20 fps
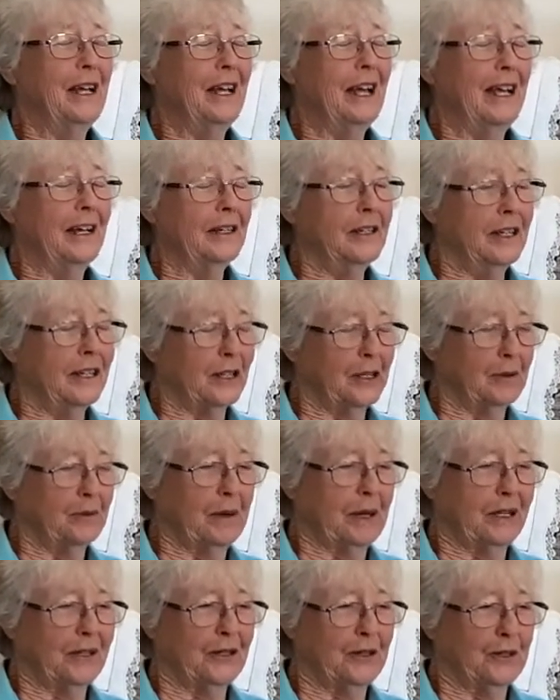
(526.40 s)
hadn't
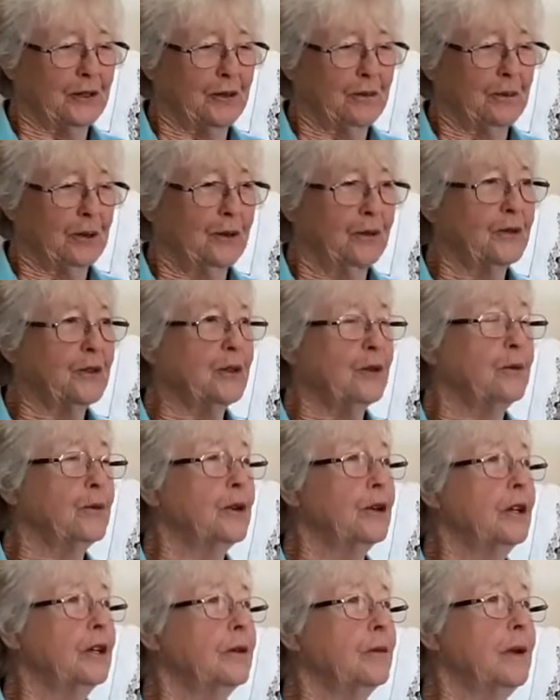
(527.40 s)
expected to move so
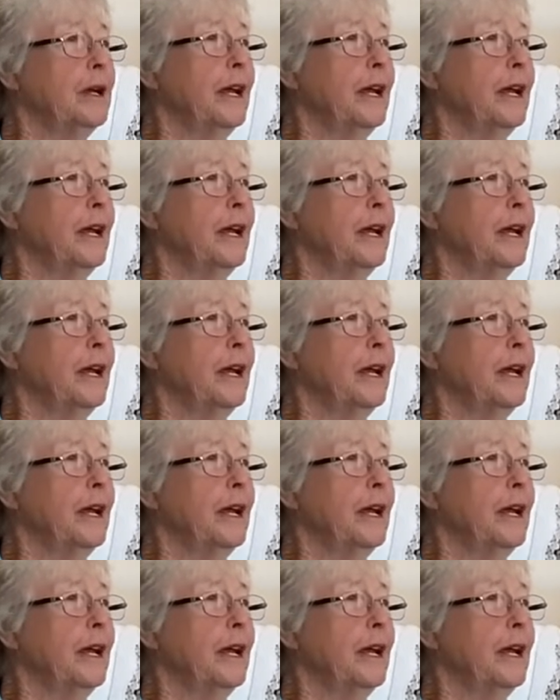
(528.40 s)
early. We